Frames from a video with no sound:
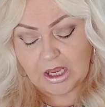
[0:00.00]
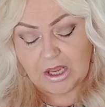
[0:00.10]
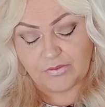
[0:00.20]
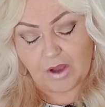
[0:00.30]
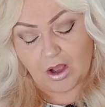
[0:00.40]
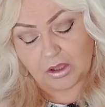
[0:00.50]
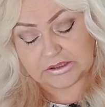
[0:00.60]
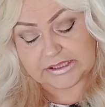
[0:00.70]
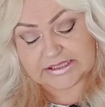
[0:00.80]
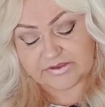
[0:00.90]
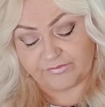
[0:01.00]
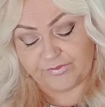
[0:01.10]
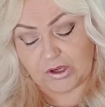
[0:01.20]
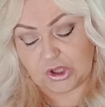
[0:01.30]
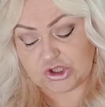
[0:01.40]
The Aldi's
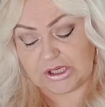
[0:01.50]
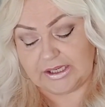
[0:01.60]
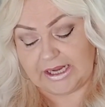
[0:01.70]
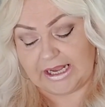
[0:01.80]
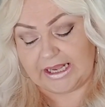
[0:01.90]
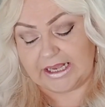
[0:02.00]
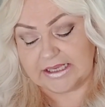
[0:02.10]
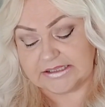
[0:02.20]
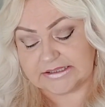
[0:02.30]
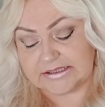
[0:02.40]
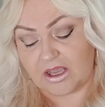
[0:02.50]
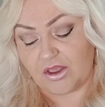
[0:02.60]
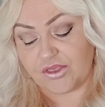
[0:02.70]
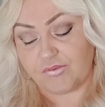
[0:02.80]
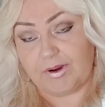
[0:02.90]
version is
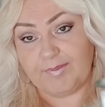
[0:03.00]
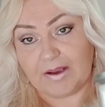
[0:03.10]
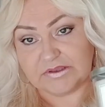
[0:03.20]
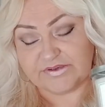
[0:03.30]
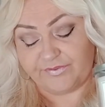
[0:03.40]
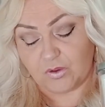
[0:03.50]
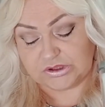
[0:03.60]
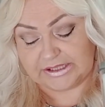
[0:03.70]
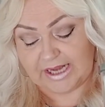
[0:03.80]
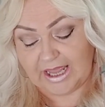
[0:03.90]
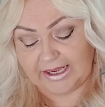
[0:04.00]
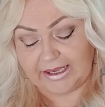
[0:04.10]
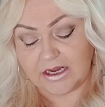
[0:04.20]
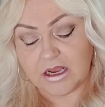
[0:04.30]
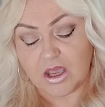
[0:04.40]

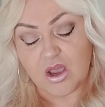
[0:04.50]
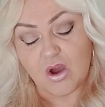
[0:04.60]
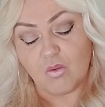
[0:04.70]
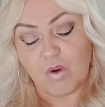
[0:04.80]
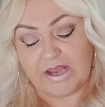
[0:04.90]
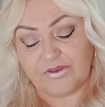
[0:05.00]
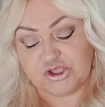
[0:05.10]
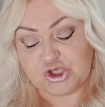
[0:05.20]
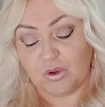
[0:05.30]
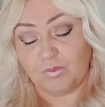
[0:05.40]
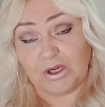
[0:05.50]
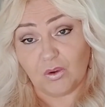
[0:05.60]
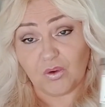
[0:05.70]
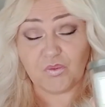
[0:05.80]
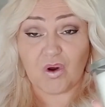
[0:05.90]
£3.49, where the Jo
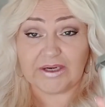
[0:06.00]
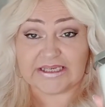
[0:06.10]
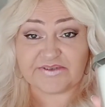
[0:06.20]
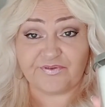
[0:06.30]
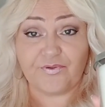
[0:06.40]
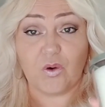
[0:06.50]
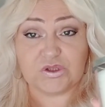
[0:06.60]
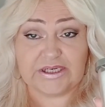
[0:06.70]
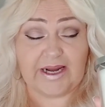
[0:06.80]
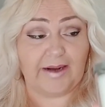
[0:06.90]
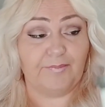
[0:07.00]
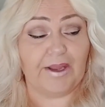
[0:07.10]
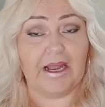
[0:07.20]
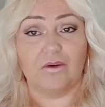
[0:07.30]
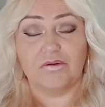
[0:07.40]
Malone one is
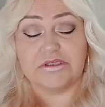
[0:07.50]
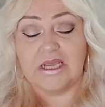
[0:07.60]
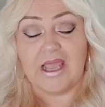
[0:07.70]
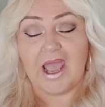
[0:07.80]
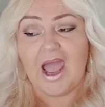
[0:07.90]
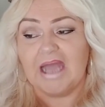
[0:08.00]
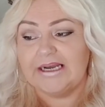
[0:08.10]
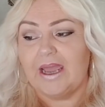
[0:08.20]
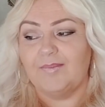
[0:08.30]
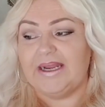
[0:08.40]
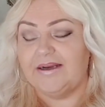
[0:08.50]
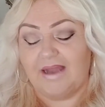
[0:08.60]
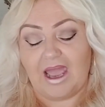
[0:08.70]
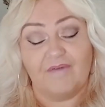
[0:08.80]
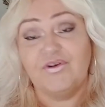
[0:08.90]
£49. And I mean,
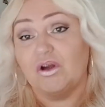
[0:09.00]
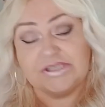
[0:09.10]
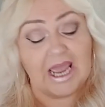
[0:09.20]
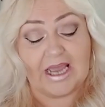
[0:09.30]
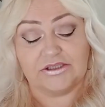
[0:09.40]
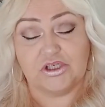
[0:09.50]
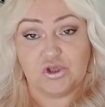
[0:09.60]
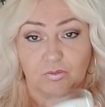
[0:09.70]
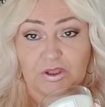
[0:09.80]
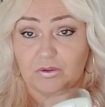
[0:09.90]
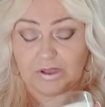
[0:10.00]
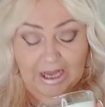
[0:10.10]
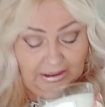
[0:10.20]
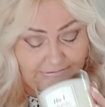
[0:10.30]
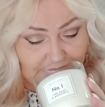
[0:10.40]
I've not had a Jo Malone
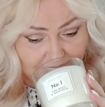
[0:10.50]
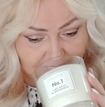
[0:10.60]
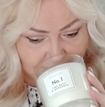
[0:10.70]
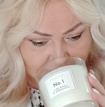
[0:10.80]
candle,